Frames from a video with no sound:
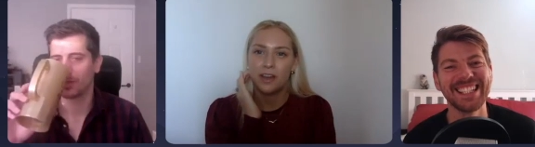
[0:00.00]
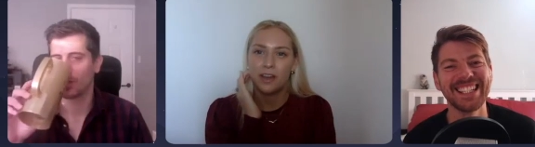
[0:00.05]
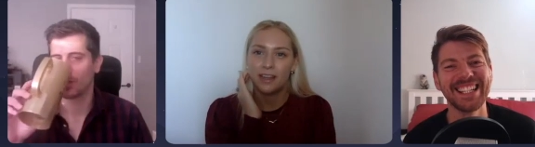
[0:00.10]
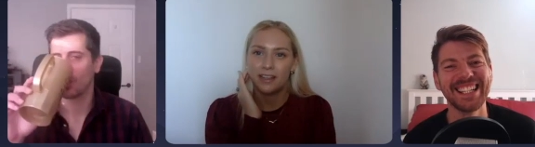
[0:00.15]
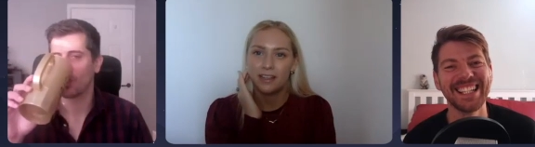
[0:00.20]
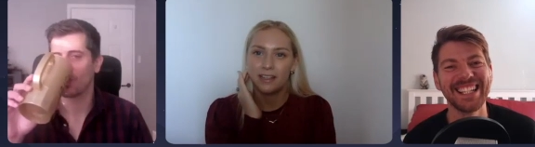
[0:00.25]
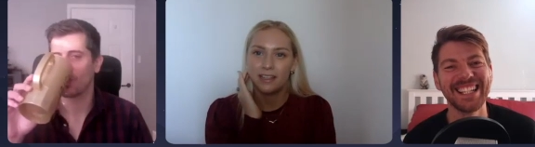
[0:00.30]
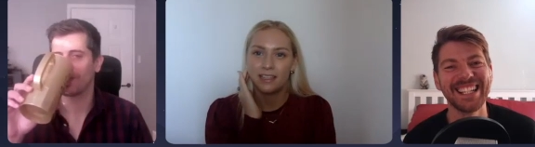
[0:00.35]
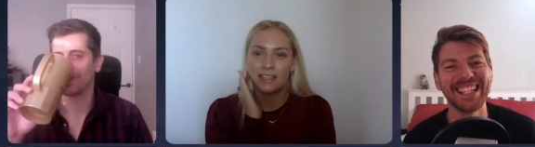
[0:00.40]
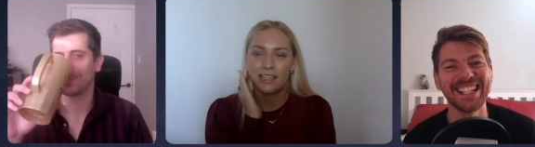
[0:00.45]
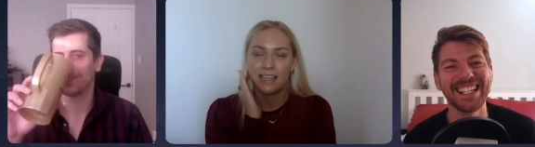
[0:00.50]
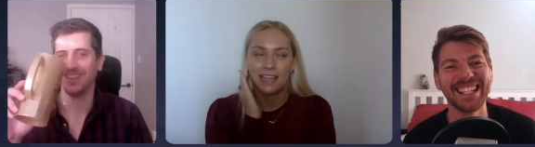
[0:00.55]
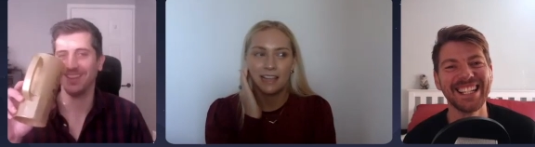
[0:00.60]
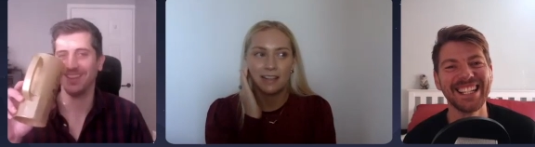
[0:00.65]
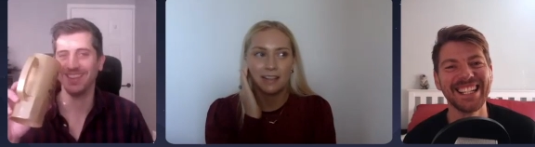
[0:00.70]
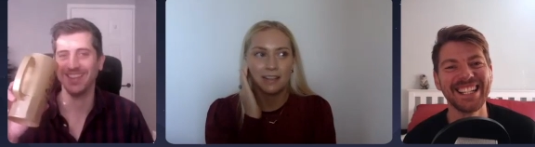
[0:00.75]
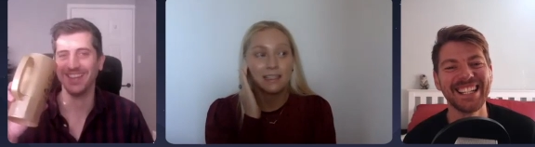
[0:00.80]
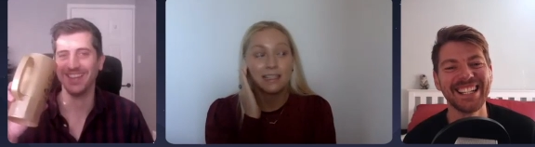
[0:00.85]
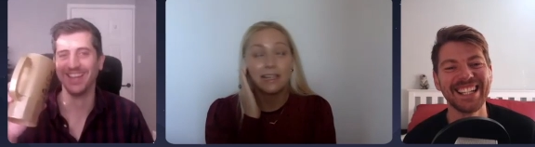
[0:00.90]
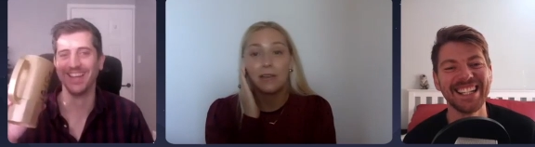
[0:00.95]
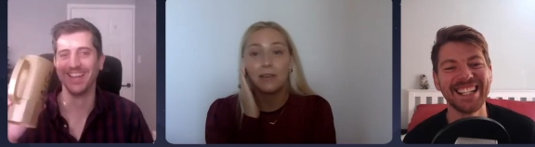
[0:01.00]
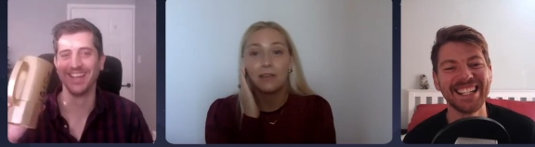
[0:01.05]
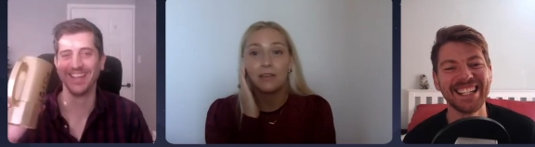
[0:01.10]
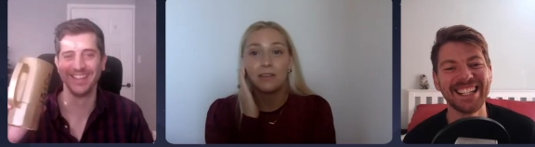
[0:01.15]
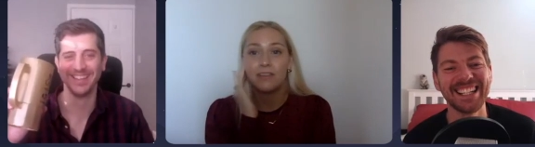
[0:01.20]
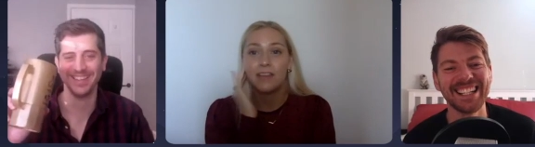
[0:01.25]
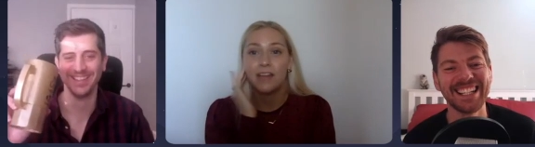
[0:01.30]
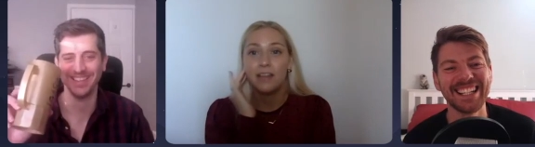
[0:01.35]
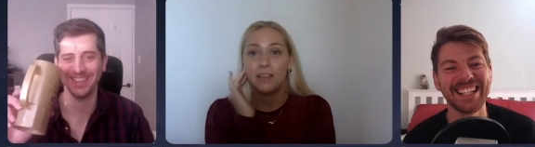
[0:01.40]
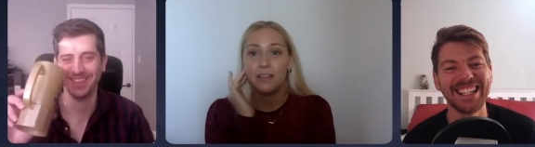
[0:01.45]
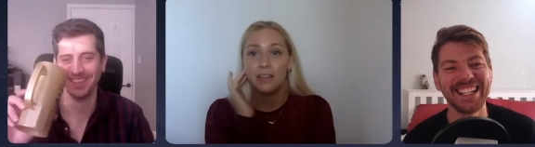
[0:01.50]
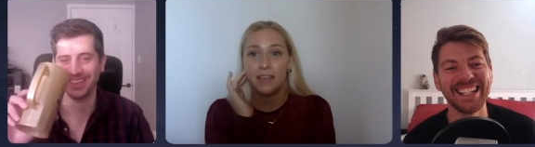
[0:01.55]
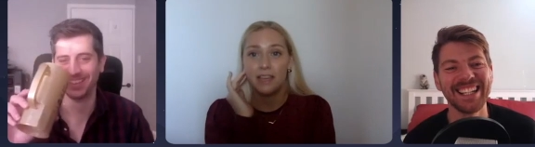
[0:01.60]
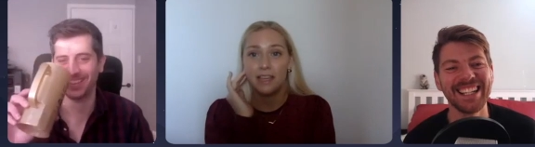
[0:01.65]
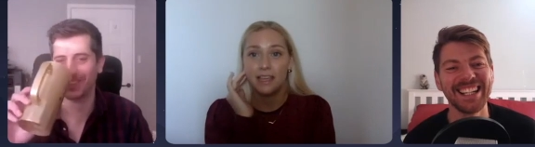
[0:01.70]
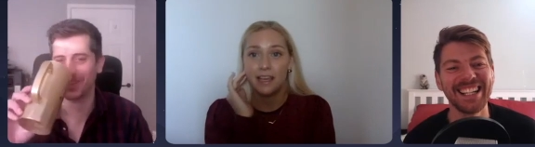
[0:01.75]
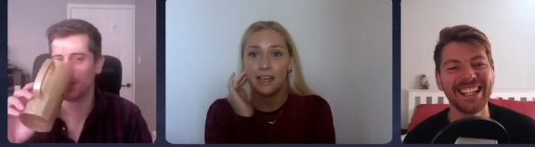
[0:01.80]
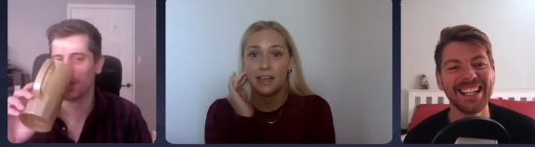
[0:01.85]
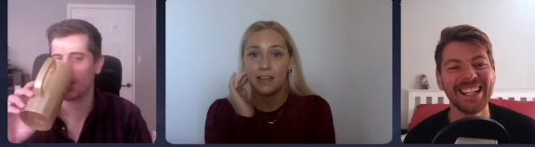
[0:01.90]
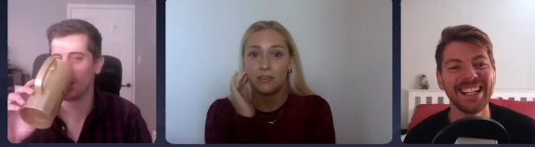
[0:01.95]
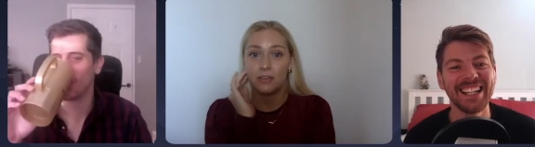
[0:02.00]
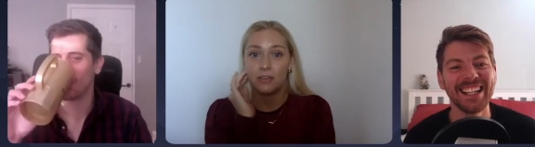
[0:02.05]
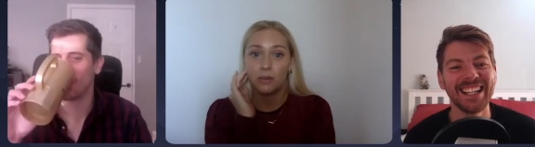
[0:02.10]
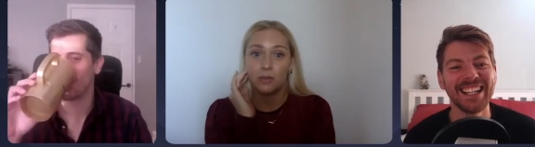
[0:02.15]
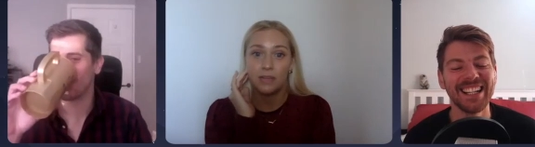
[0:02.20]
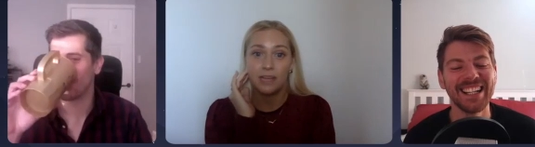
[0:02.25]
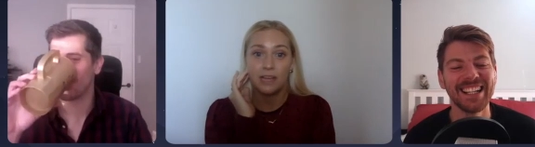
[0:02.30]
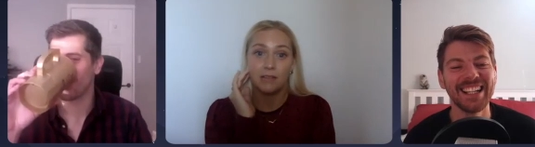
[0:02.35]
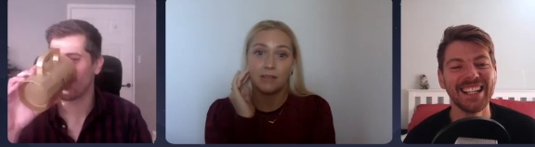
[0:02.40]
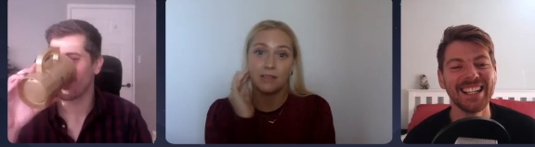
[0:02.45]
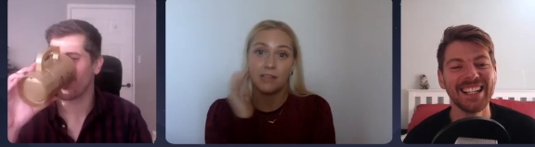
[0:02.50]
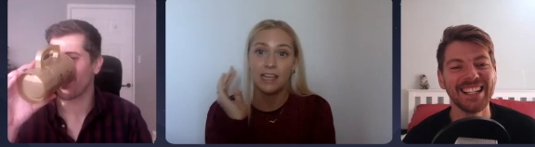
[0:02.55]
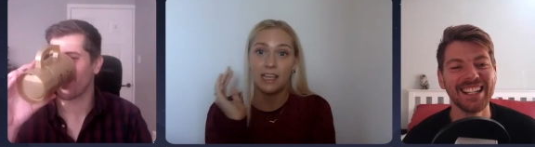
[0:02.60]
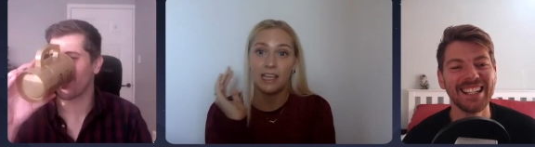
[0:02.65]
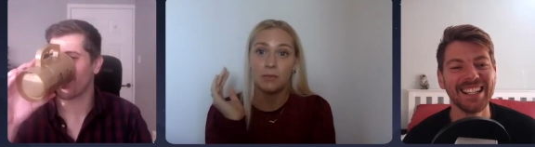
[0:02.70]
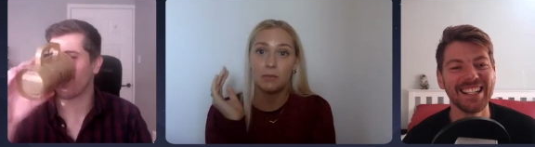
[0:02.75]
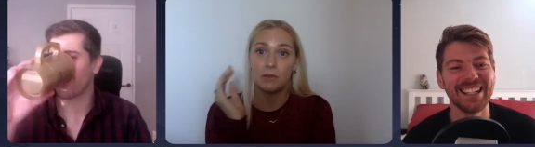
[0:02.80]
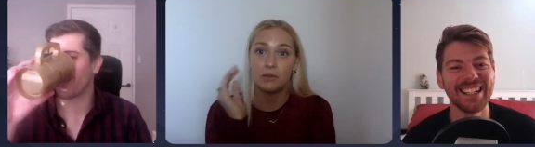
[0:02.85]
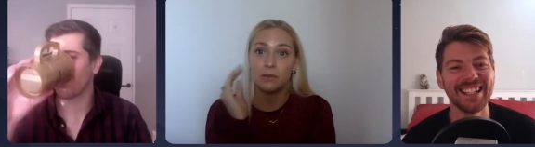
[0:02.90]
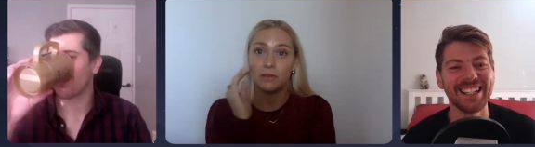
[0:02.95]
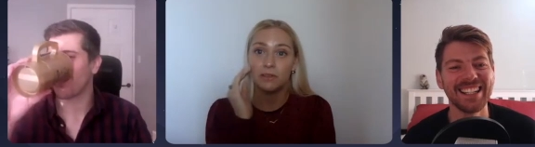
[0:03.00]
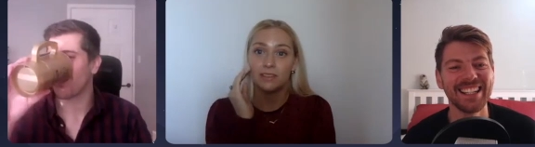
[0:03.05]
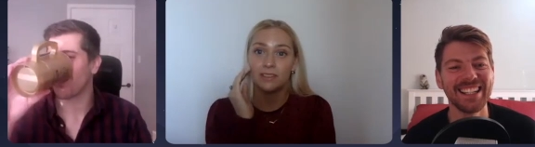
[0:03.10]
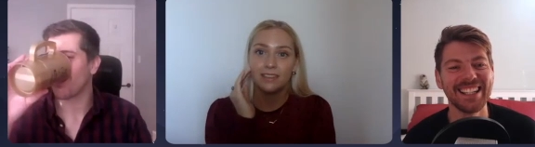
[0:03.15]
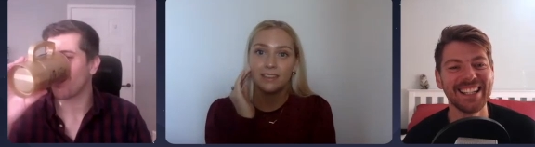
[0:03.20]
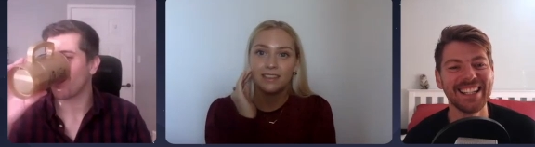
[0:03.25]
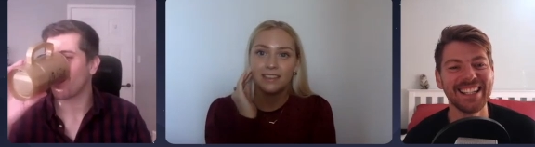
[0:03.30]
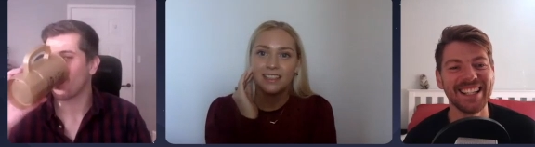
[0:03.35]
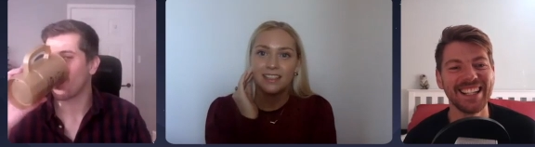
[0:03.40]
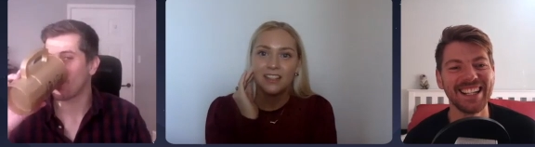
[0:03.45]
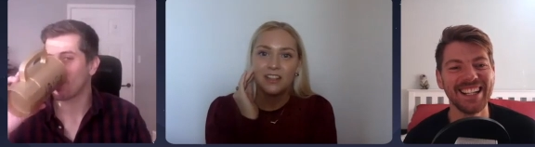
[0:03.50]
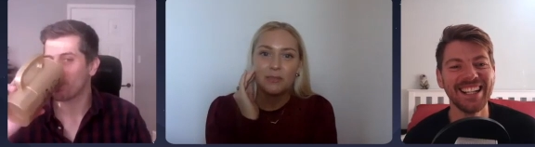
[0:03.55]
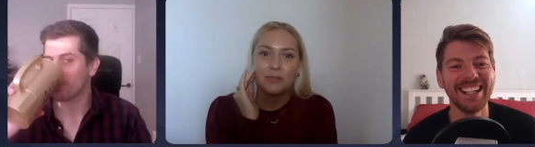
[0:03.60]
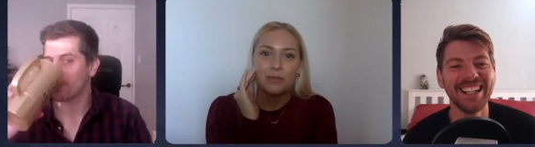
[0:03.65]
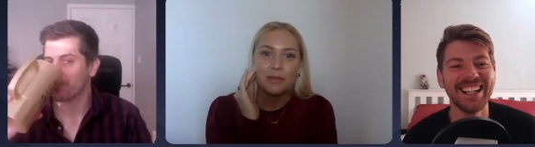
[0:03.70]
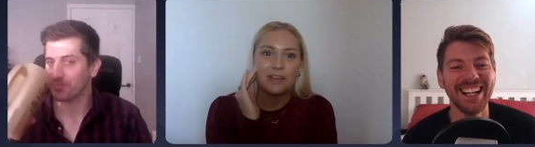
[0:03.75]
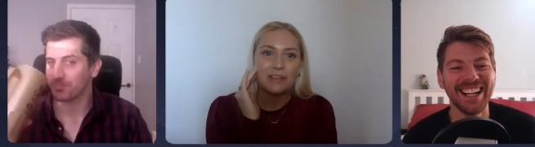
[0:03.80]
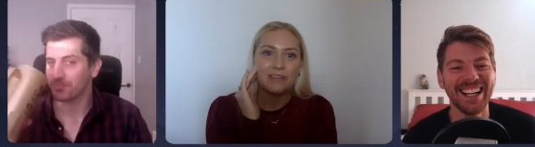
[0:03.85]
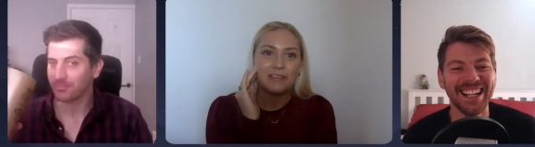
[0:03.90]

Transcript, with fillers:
Speaker 1: and sell, sell the fact that they get a drop down table, but